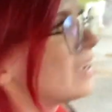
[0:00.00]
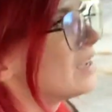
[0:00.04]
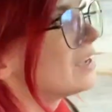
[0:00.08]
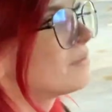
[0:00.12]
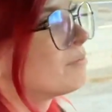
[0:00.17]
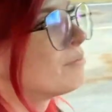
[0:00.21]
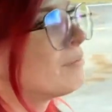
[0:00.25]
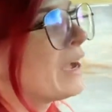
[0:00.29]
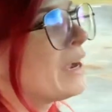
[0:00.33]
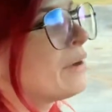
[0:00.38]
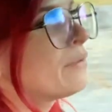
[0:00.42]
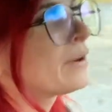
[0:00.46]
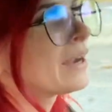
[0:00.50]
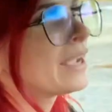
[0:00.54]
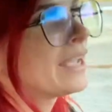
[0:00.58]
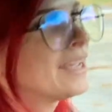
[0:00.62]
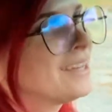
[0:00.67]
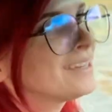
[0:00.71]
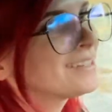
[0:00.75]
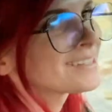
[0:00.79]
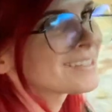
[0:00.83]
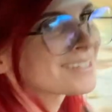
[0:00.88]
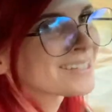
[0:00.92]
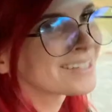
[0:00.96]
my
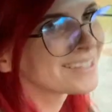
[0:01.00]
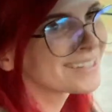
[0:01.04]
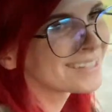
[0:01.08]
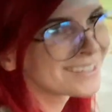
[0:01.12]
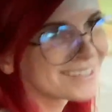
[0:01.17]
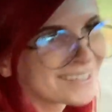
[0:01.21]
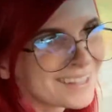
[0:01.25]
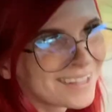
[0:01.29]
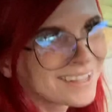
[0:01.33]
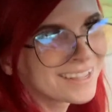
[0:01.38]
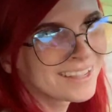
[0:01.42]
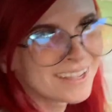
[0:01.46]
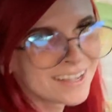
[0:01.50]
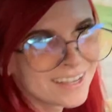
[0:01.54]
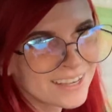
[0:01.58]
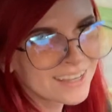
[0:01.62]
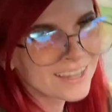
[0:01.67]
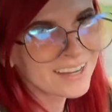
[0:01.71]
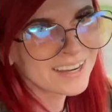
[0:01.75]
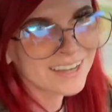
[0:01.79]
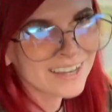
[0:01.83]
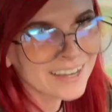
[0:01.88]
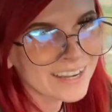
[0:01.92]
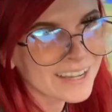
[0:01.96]
rant.
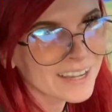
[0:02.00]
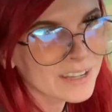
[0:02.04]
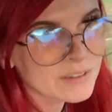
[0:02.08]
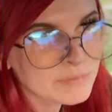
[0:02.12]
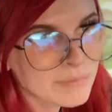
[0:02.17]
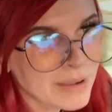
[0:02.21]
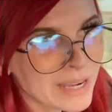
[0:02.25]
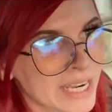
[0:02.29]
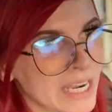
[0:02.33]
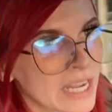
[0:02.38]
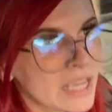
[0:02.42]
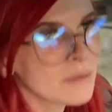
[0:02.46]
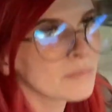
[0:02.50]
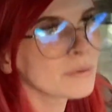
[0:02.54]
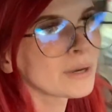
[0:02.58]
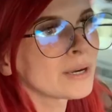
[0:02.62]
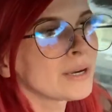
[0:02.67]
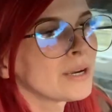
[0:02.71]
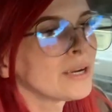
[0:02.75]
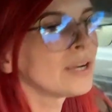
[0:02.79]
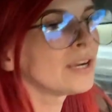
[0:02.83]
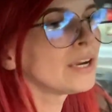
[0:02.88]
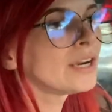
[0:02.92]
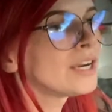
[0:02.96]
My
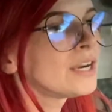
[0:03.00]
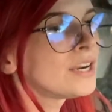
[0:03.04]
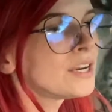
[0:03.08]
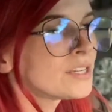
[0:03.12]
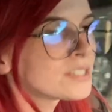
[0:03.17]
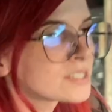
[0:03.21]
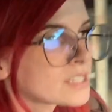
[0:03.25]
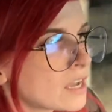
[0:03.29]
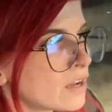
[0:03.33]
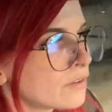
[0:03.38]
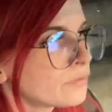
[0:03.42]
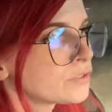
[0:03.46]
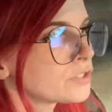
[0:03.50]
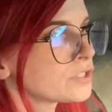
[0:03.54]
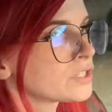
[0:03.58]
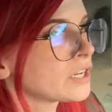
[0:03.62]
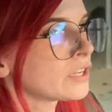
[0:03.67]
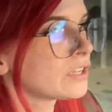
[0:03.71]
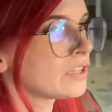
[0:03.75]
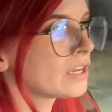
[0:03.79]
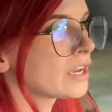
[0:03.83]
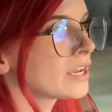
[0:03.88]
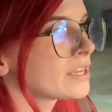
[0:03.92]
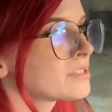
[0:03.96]
neighbors, I'll have to
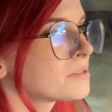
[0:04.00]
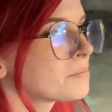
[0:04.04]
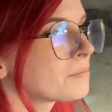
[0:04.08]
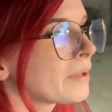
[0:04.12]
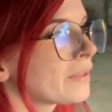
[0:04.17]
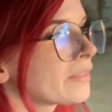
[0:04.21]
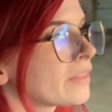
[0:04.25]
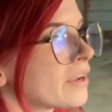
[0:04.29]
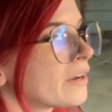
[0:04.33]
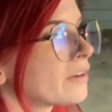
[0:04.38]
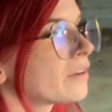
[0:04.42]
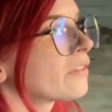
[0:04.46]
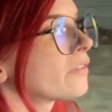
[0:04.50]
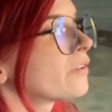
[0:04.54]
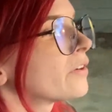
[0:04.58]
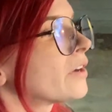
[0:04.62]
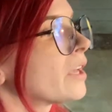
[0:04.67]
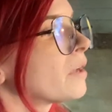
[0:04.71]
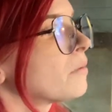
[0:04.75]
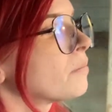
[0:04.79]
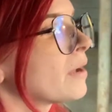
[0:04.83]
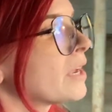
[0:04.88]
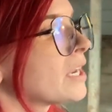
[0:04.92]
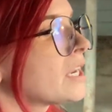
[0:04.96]
tell you guys about that another
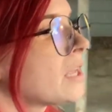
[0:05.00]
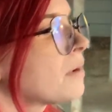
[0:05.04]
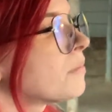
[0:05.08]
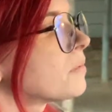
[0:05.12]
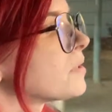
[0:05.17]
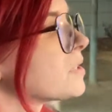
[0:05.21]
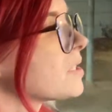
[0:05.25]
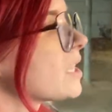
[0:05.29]
day. My neighbor's